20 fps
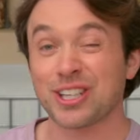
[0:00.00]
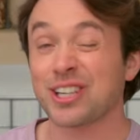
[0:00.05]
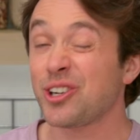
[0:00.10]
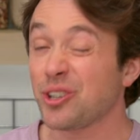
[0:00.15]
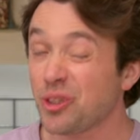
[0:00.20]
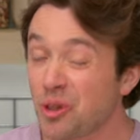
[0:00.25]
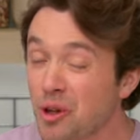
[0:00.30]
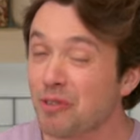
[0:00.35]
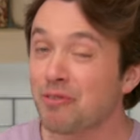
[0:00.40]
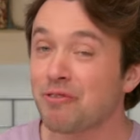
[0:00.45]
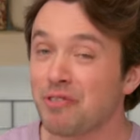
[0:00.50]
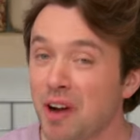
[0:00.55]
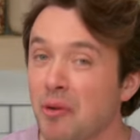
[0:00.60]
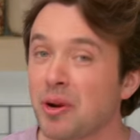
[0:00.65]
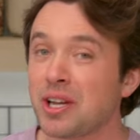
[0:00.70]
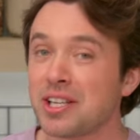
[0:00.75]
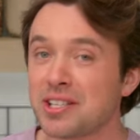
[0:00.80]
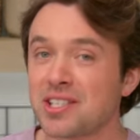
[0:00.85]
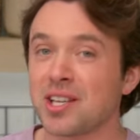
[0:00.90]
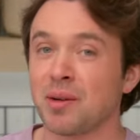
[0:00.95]
gonna look
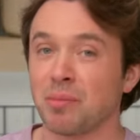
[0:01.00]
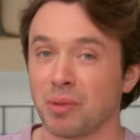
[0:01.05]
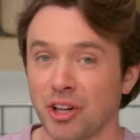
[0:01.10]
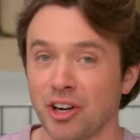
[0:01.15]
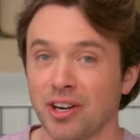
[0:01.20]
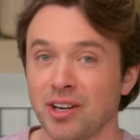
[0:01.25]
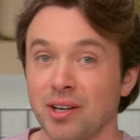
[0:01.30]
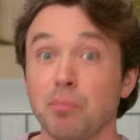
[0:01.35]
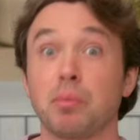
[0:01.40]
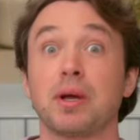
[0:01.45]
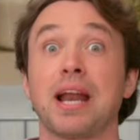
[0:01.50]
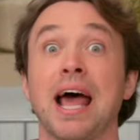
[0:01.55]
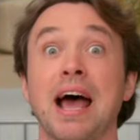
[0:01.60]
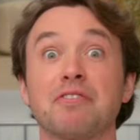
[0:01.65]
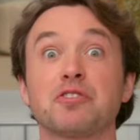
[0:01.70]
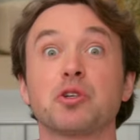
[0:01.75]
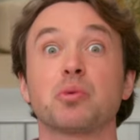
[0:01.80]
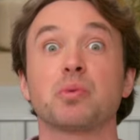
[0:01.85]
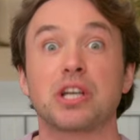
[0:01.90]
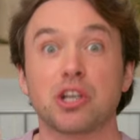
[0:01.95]
very similar. But
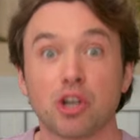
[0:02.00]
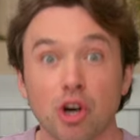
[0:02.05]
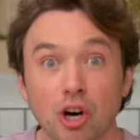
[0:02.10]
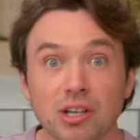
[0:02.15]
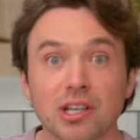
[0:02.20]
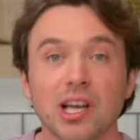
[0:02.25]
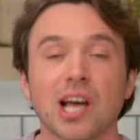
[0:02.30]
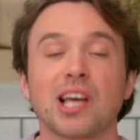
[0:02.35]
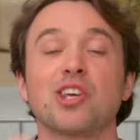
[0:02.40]
after we cook,